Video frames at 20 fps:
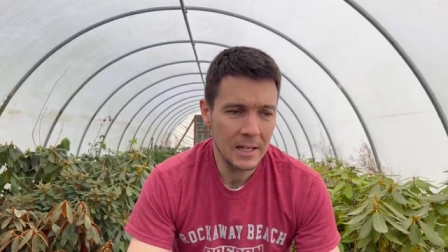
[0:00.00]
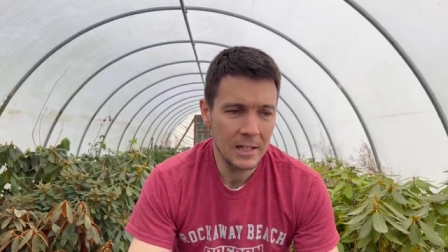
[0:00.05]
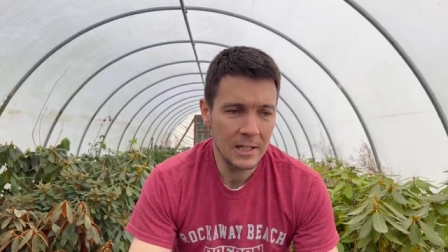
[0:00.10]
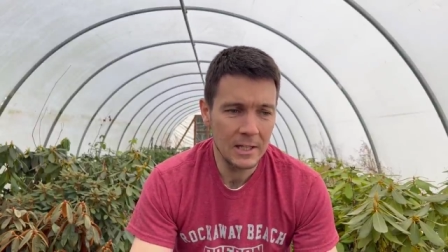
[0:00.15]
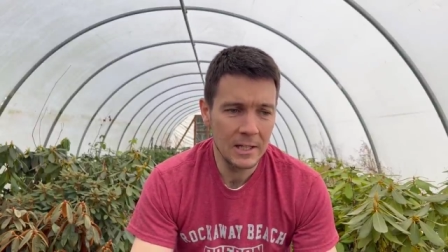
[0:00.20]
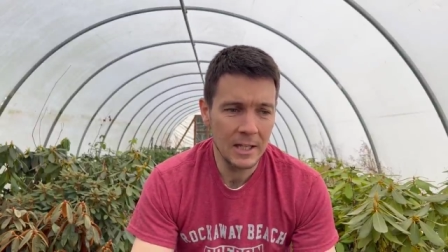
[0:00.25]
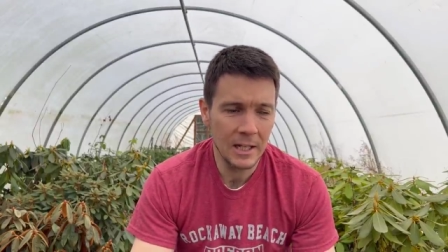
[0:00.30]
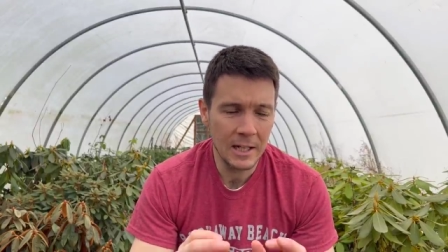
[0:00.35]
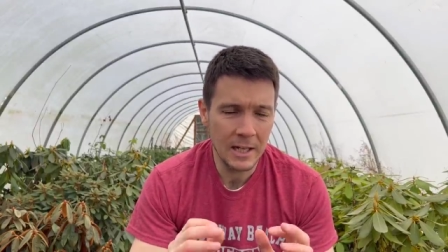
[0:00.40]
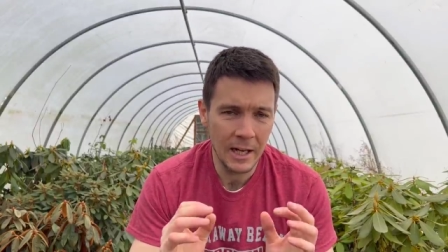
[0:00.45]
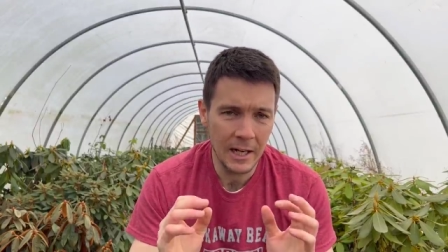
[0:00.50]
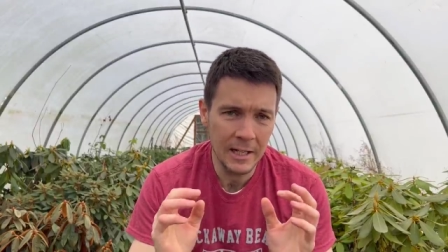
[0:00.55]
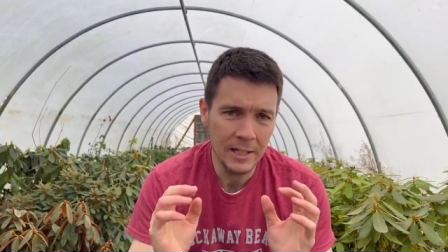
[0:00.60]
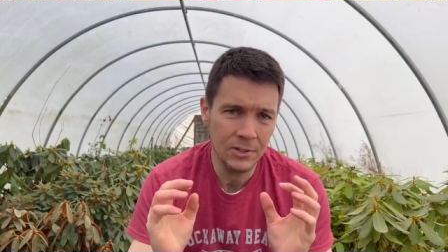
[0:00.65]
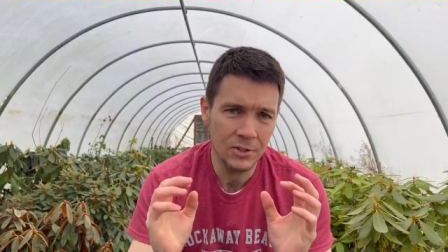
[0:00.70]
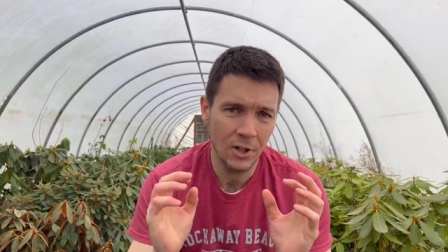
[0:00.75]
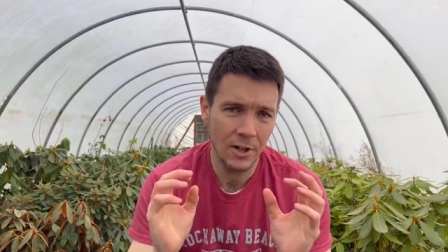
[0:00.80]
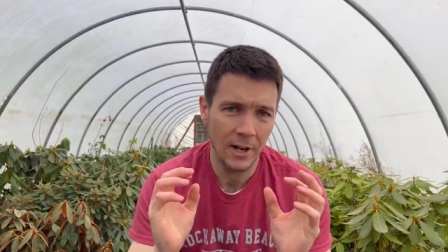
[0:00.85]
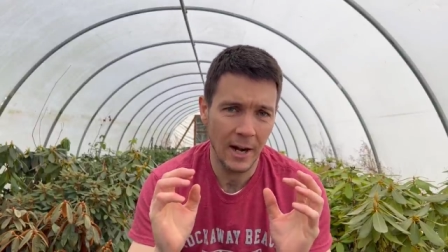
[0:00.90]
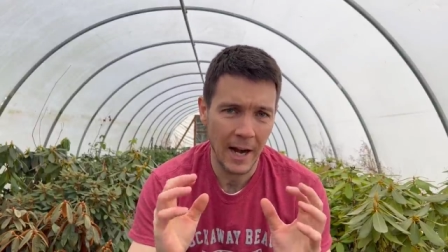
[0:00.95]
The
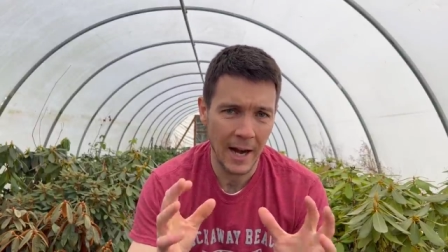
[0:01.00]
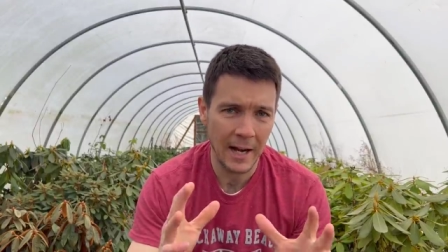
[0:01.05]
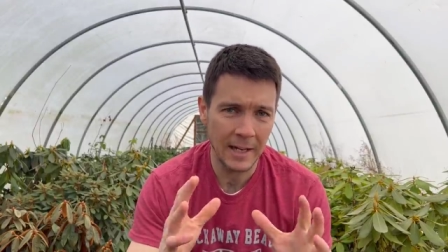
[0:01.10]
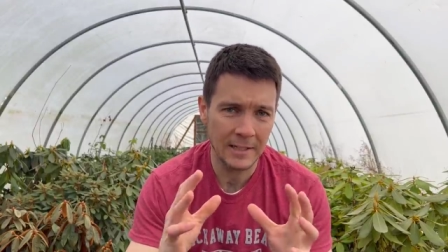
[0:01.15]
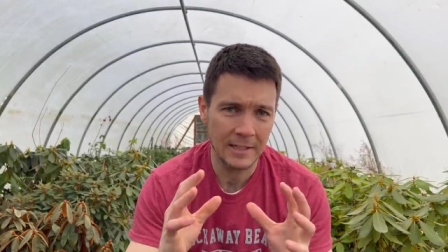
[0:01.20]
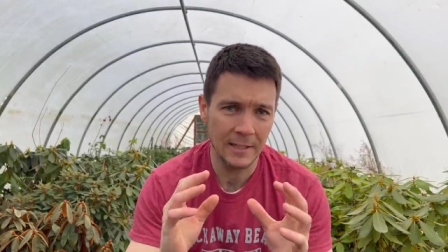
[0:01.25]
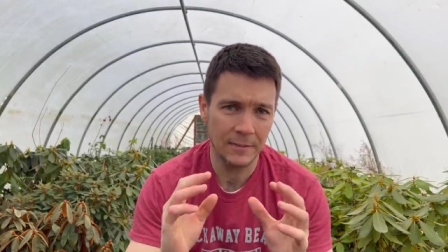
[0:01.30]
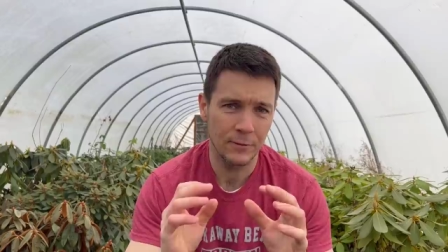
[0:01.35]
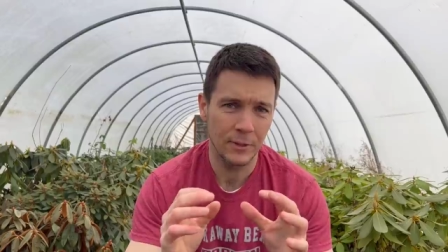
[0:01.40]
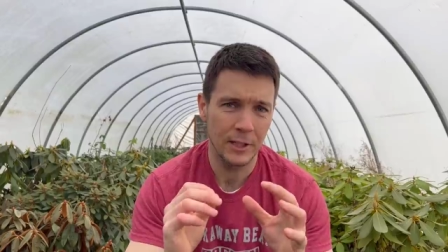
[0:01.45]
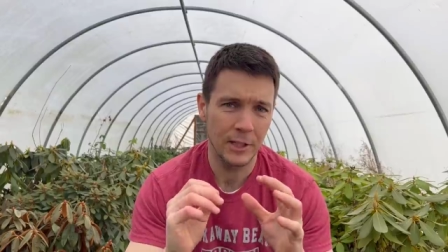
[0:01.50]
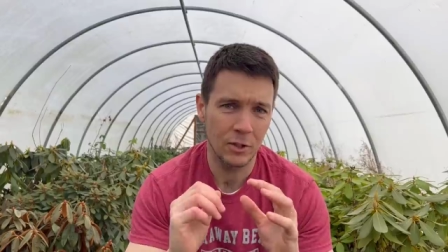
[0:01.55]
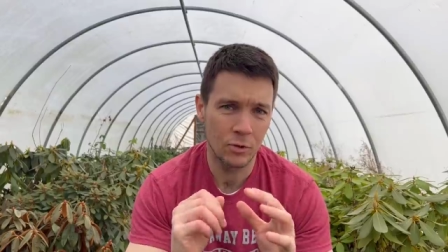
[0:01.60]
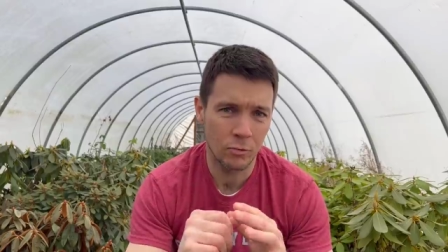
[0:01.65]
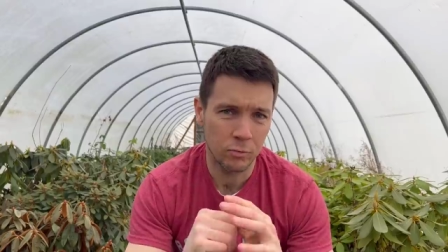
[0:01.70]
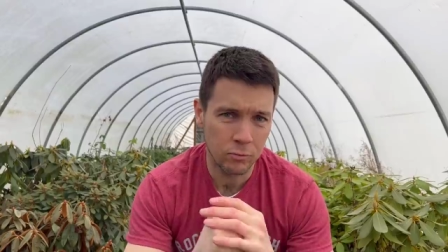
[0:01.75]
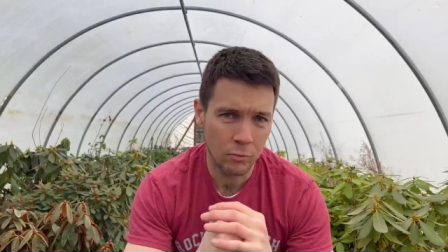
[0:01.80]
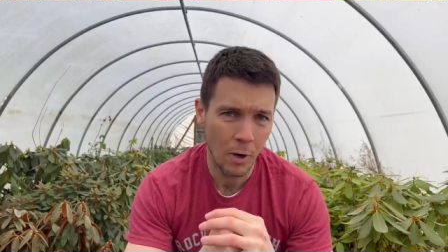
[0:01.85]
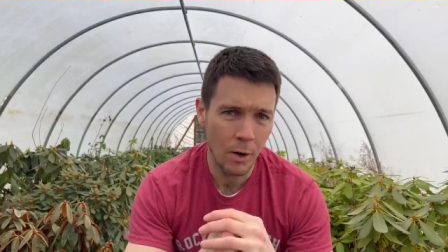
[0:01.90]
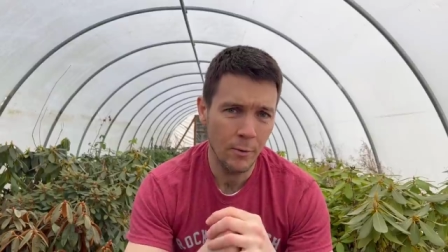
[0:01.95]
cuttings aren't actively
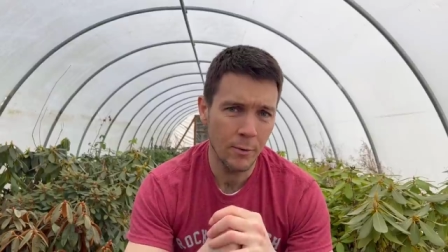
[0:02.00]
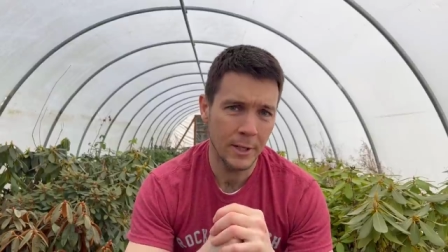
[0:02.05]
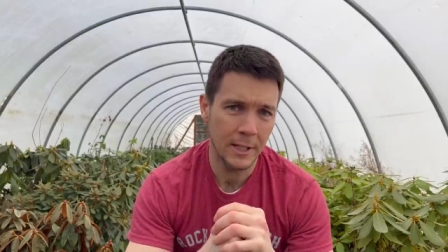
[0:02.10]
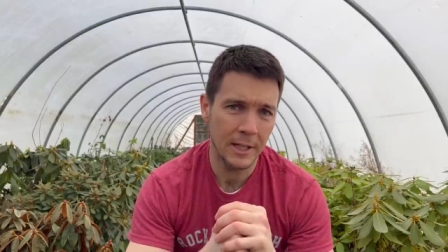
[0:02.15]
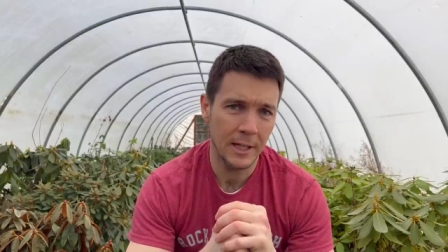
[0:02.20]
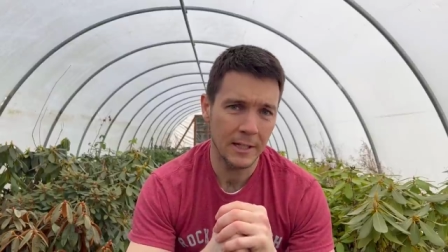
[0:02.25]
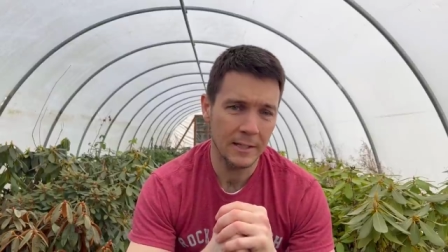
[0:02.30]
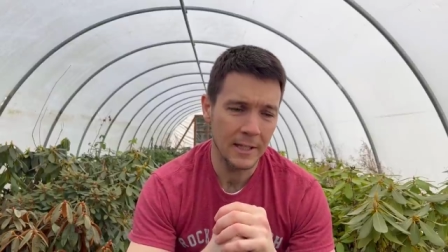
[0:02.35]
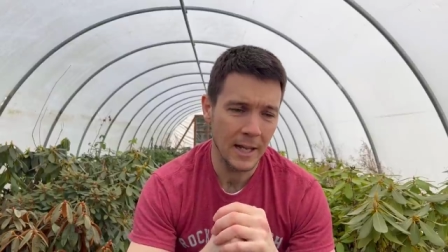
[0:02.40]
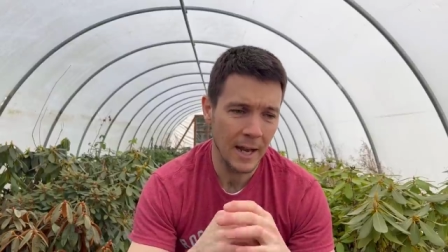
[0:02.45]
growing yet.